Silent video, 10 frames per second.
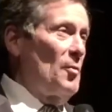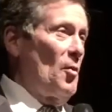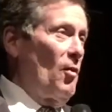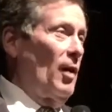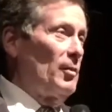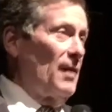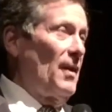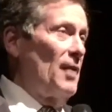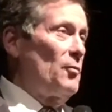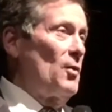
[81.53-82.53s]
a program like
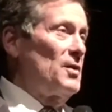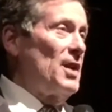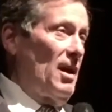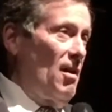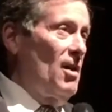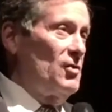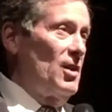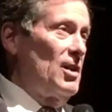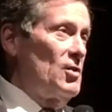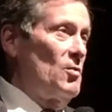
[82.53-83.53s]
that for the technology
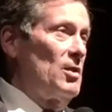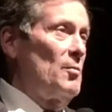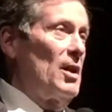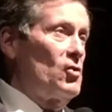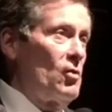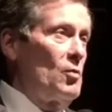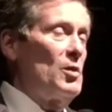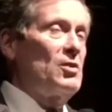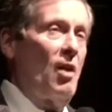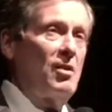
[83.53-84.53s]
industry to make sure that we
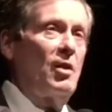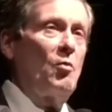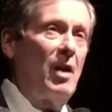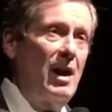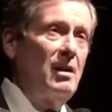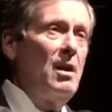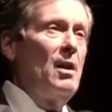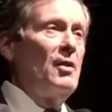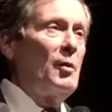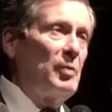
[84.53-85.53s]
start to create
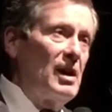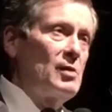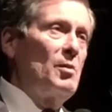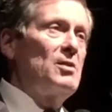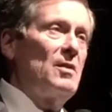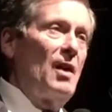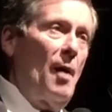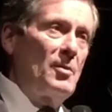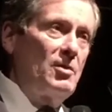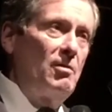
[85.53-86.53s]
the placements and the
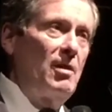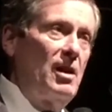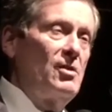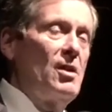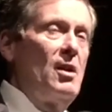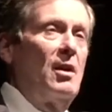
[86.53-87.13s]
opportunities